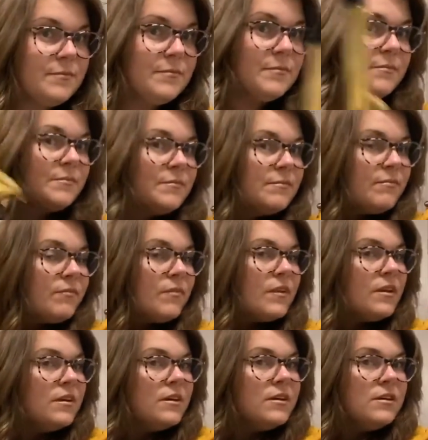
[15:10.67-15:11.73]

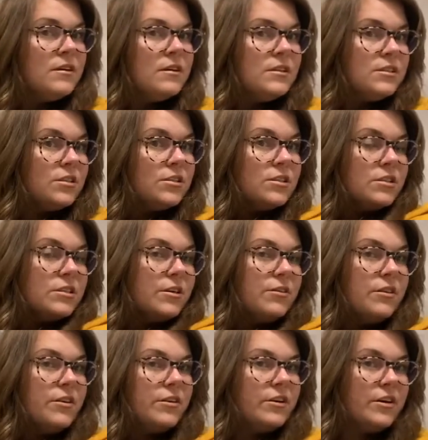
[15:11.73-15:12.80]
So just going
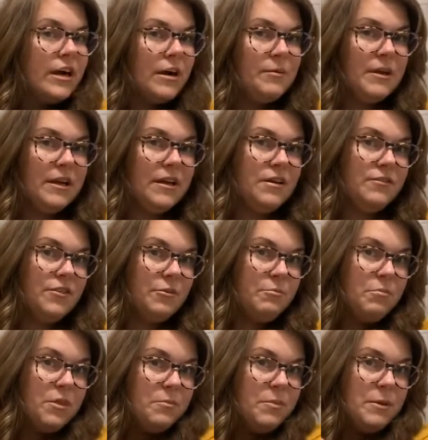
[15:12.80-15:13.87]
through and grabbing it. For
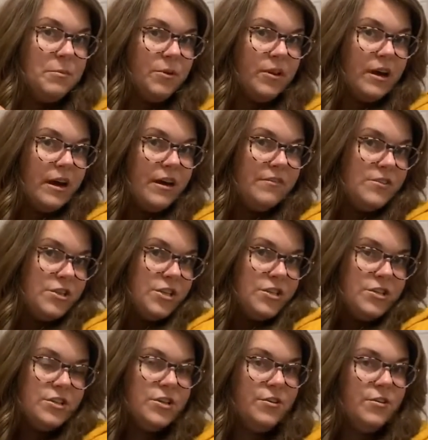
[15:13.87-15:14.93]
the people that have just
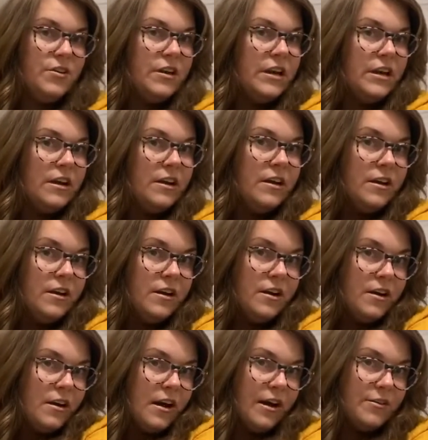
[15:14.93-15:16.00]
tuned in,
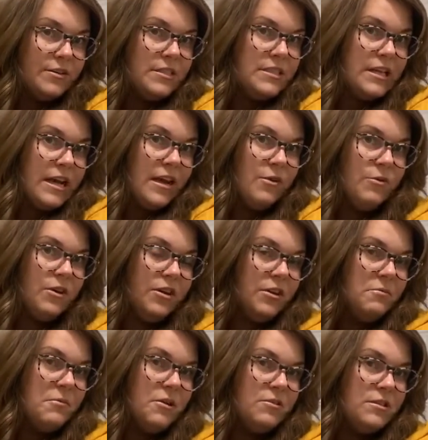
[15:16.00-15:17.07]
I was saying one of the
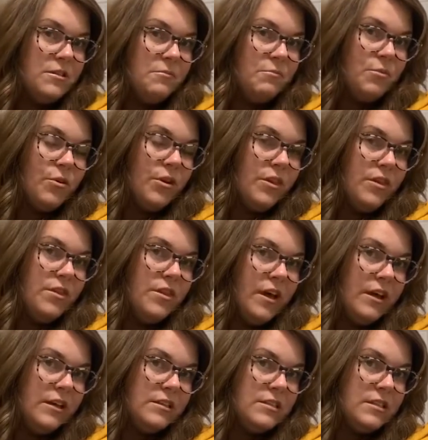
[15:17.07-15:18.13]
most important
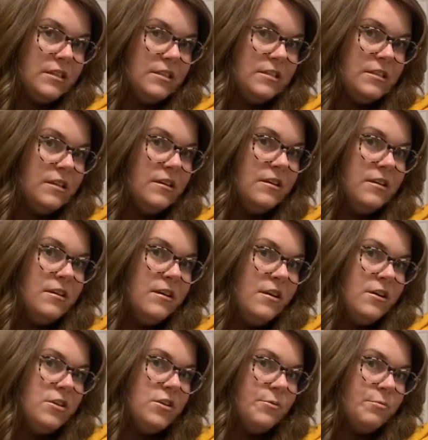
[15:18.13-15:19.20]
things is
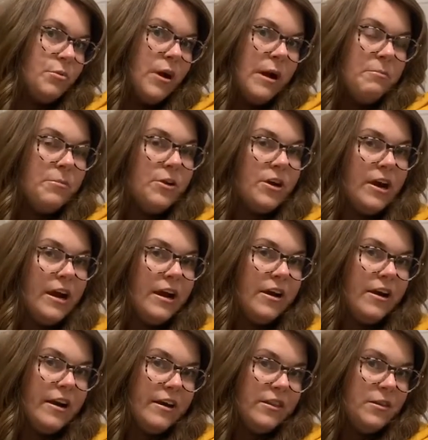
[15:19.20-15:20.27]
to prep your hair
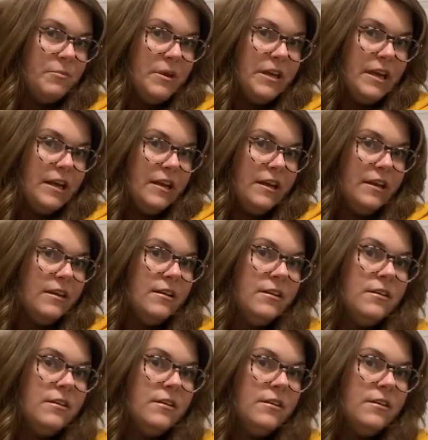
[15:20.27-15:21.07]
at the beginning.